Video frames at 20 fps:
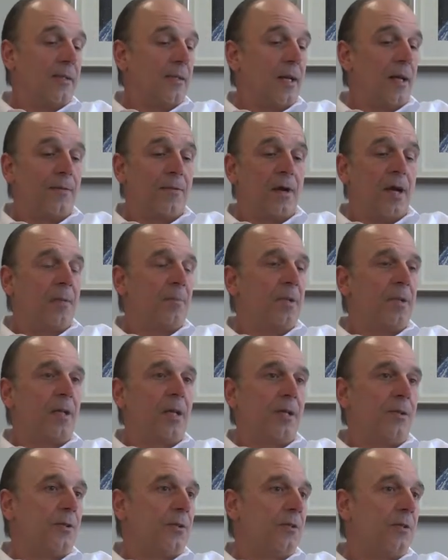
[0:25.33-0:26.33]
Another
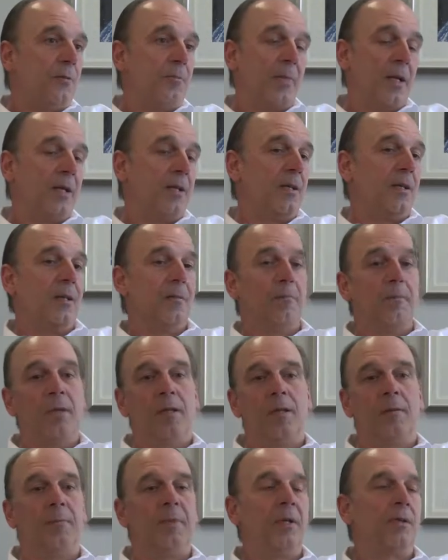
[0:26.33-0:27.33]
application, you might need a
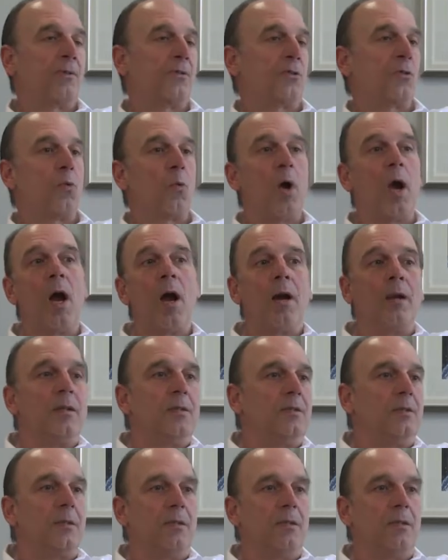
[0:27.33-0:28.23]
millimeter square.